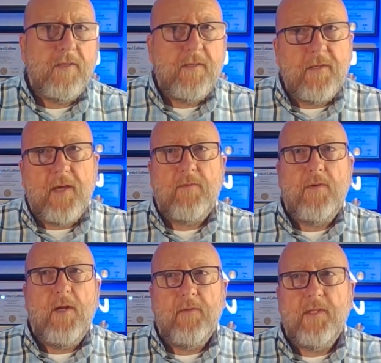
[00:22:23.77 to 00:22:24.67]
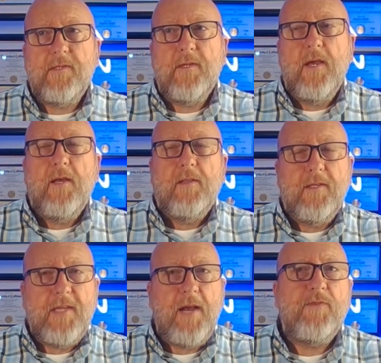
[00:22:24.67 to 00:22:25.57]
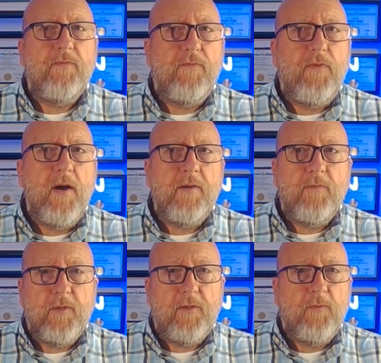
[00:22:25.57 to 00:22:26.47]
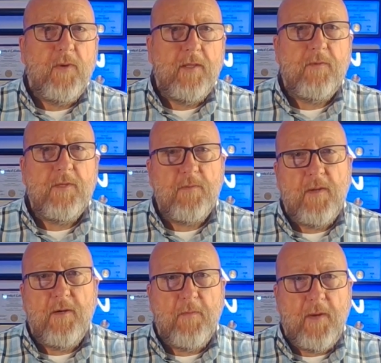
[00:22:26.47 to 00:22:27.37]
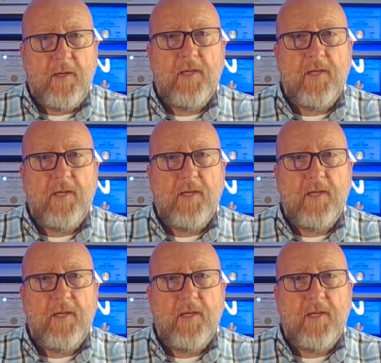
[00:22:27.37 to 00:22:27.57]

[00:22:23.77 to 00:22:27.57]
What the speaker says: It's like, let's have some fun with the way that we spend our money.